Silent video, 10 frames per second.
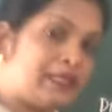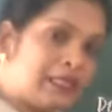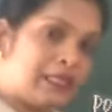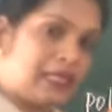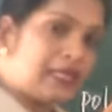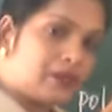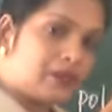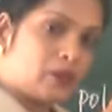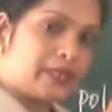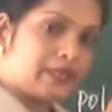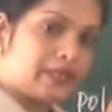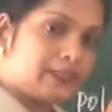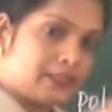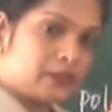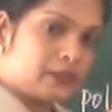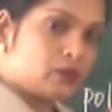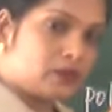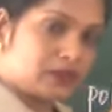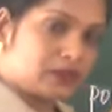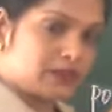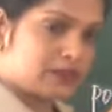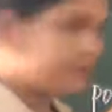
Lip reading: the electron density towards it.